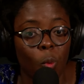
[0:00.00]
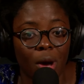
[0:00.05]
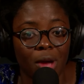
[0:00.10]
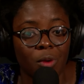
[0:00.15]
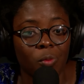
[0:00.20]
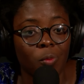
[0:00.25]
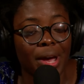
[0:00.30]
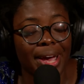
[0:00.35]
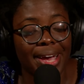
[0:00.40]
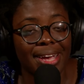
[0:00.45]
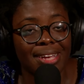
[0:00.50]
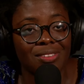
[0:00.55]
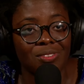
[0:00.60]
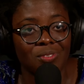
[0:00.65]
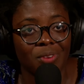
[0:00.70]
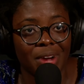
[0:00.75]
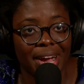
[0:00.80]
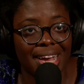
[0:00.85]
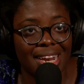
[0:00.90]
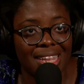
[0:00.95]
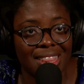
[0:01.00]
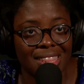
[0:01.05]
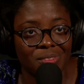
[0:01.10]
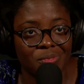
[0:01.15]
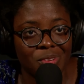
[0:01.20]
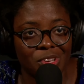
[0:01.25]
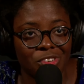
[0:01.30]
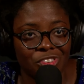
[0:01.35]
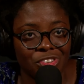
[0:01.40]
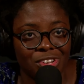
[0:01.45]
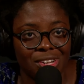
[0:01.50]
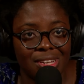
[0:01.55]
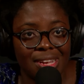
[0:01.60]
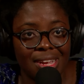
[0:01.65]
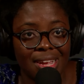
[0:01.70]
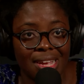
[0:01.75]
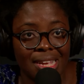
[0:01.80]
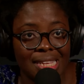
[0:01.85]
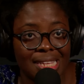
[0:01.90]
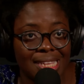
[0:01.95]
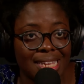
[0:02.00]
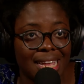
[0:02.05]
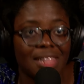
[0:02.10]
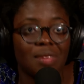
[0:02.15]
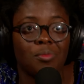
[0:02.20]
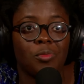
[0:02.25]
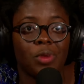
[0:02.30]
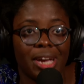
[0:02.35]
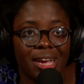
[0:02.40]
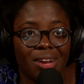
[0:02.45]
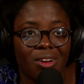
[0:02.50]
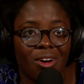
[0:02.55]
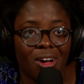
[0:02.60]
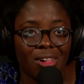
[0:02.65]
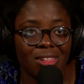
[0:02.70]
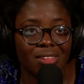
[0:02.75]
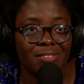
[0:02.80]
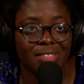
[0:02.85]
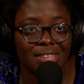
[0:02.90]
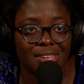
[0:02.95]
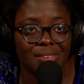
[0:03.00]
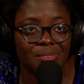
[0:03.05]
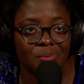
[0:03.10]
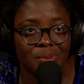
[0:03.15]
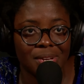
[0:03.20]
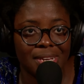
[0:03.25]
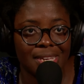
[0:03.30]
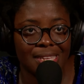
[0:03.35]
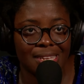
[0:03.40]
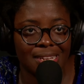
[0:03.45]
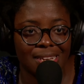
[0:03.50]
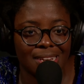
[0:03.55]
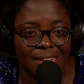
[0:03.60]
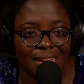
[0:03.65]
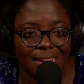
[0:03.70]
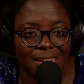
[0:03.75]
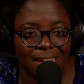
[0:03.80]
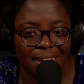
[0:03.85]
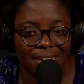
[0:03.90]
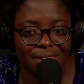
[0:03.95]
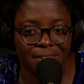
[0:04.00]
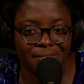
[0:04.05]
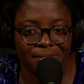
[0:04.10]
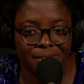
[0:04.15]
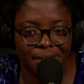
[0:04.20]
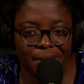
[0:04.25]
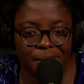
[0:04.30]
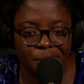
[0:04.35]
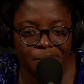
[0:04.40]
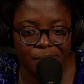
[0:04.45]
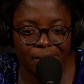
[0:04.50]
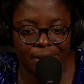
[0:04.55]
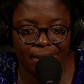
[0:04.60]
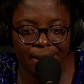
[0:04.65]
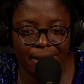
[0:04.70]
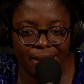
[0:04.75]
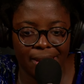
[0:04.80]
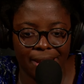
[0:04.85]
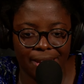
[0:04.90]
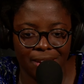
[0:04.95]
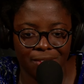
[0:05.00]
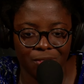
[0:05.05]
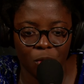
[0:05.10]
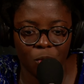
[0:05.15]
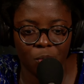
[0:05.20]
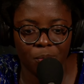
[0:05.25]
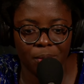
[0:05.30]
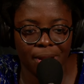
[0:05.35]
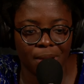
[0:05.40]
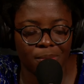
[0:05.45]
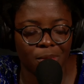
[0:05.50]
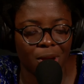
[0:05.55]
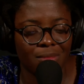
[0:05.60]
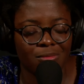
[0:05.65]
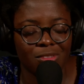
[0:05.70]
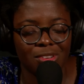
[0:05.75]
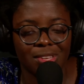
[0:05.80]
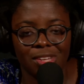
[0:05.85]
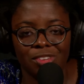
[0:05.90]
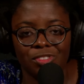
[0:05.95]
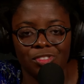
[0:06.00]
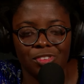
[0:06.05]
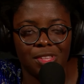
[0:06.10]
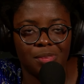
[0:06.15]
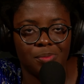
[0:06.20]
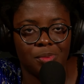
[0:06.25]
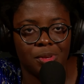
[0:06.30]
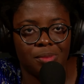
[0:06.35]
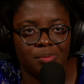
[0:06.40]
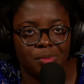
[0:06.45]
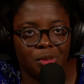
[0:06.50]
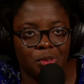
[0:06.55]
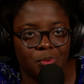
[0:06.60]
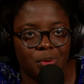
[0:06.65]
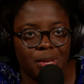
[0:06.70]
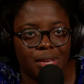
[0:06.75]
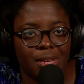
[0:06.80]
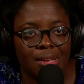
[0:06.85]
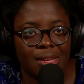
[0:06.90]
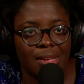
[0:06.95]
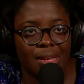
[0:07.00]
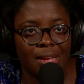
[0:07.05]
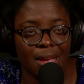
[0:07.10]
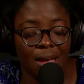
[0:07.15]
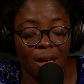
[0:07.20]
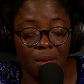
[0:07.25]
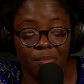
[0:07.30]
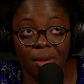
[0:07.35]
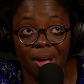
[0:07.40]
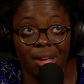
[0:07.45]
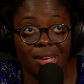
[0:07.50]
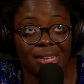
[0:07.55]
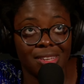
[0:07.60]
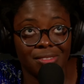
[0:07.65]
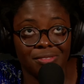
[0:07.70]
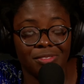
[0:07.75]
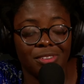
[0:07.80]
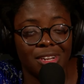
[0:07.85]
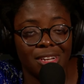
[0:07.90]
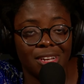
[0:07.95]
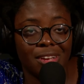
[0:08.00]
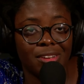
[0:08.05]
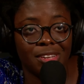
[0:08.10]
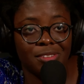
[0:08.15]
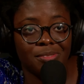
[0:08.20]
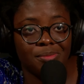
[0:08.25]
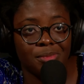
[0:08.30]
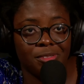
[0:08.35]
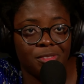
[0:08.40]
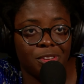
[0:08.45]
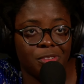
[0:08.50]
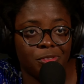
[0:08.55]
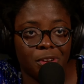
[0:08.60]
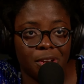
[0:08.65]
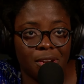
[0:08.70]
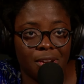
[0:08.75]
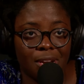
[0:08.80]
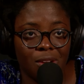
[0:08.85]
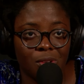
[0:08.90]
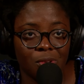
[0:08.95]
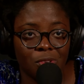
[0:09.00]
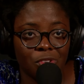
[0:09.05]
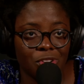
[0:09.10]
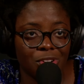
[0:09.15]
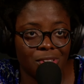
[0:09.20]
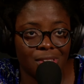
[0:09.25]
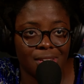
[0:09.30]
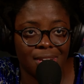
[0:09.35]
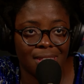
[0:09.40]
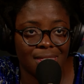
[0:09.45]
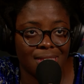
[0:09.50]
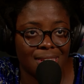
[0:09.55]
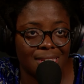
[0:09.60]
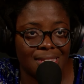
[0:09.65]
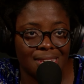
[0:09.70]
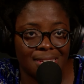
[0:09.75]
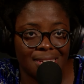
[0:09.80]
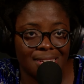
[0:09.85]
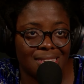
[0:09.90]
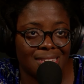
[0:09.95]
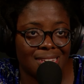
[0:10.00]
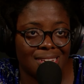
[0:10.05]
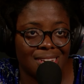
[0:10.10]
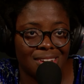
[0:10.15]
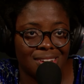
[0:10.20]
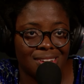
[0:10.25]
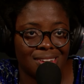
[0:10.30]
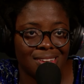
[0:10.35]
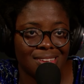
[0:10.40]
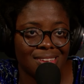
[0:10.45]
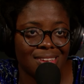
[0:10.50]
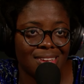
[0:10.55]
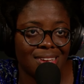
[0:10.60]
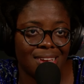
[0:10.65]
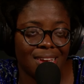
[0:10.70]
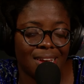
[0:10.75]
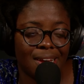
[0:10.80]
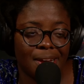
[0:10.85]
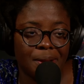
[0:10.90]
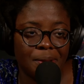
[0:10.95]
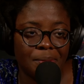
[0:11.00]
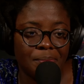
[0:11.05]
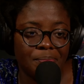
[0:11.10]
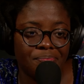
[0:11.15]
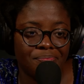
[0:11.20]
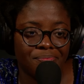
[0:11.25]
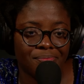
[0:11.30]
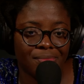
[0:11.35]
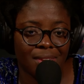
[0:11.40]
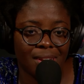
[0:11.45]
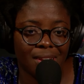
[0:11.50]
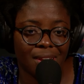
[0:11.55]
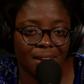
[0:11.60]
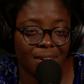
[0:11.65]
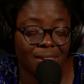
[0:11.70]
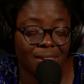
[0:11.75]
one way is right, and that we should celebrate all of these ways and, and kind of um, and kind of open up conversations be, between among different uh, different cultures and ethnicities and and um, and